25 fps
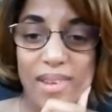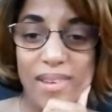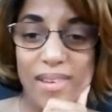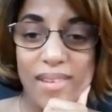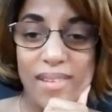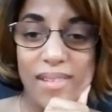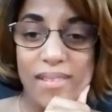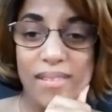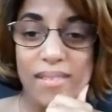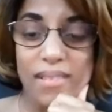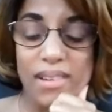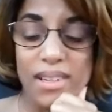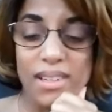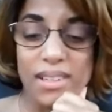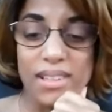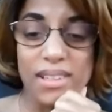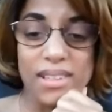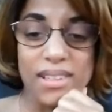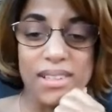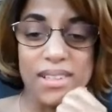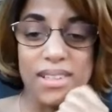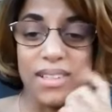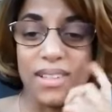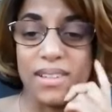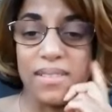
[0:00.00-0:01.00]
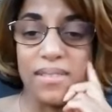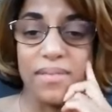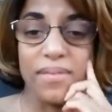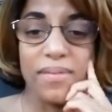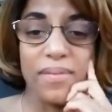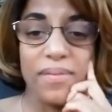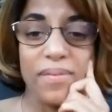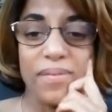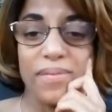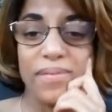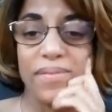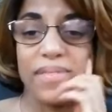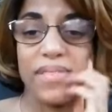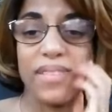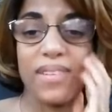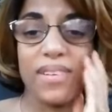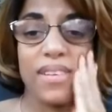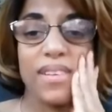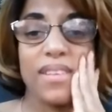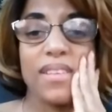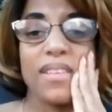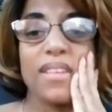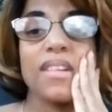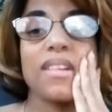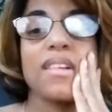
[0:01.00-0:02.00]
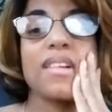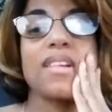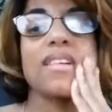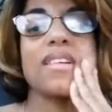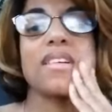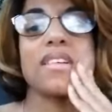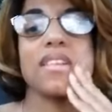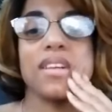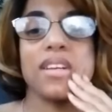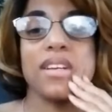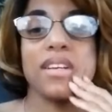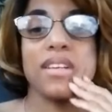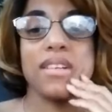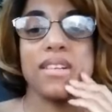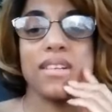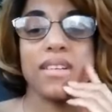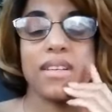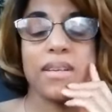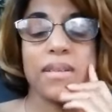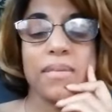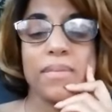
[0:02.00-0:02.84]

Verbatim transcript: But, uh, it's crazy.